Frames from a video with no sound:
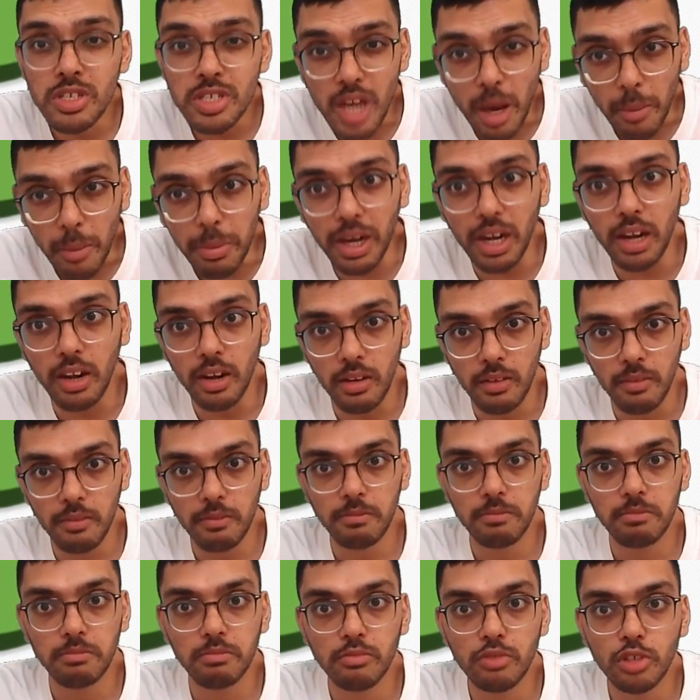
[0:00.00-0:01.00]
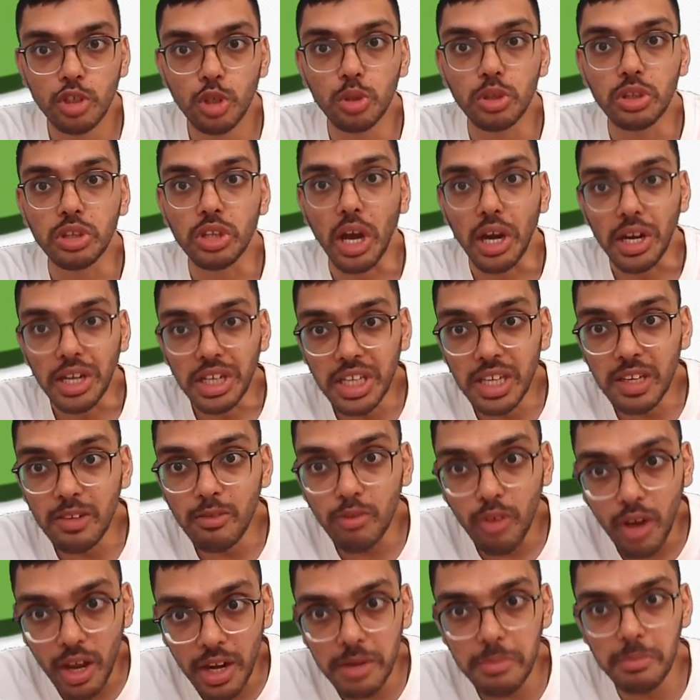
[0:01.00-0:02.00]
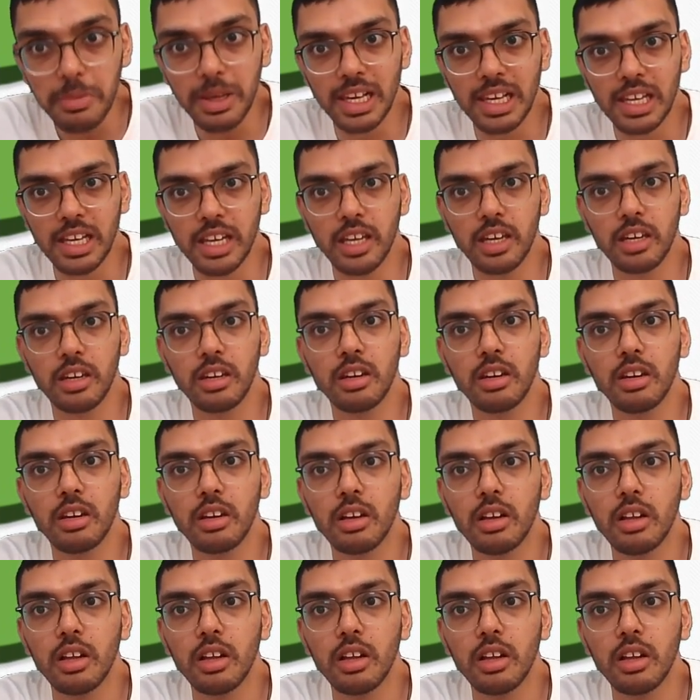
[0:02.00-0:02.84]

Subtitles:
double to 31 billion